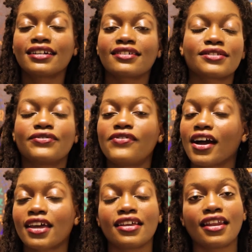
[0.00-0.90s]
Because
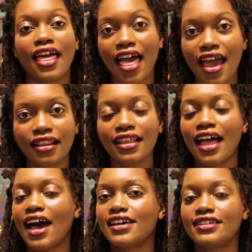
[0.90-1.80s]
fucking hell,
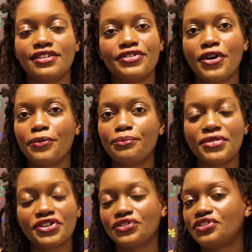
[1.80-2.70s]
I did not
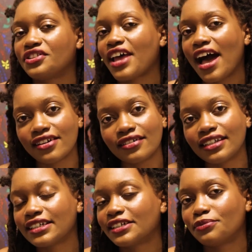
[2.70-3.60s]
miss
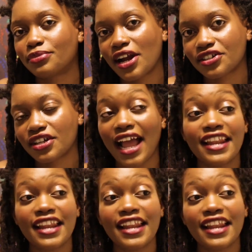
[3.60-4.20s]
detangling and brushing.